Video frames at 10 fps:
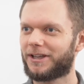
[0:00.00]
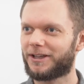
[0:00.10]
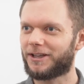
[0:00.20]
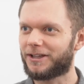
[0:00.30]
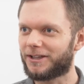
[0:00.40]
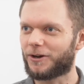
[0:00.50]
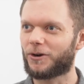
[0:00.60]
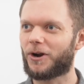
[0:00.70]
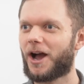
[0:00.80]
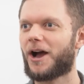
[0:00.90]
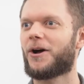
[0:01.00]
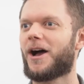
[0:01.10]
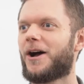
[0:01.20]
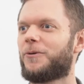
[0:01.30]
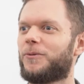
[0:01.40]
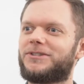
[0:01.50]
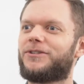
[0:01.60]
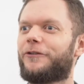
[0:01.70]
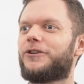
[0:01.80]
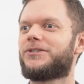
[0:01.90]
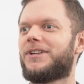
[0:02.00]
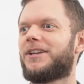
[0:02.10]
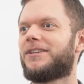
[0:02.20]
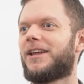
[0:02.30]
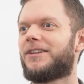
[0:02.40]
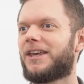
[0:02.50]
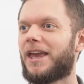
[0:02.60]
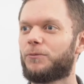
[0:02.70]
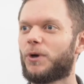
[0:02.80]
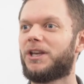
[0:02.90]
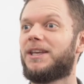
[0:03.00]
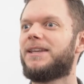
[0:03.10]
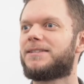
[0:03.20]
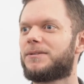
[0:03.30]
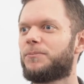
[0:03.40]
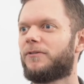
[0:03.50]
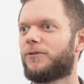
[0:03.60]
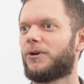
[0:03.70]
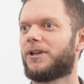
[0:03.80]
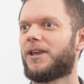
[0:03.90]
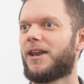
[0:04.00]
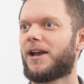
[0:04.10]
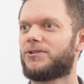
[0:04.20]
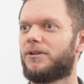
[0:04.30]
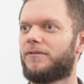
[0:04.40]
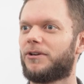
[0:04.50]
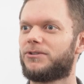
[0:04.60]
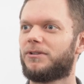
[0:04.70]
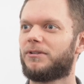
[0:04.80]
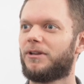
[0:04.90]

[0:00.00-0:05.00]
what's the first thing that the gateway needs before it can actually function?